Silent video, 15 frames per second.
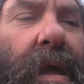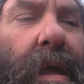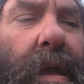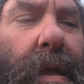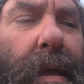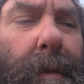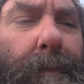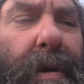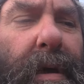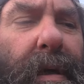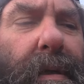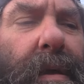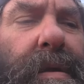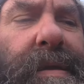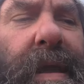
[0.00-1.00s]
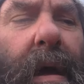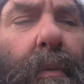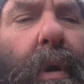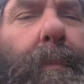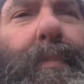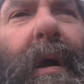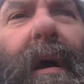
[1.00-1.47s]
uh, but yeah
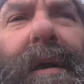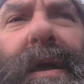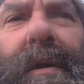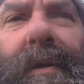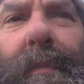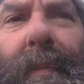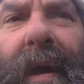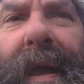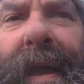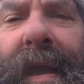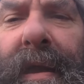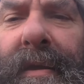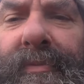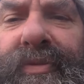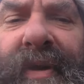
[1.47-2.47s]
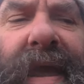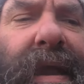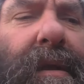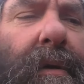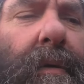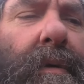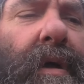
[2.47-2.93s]
what brought you to my
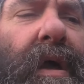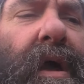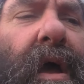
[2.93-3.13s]
channel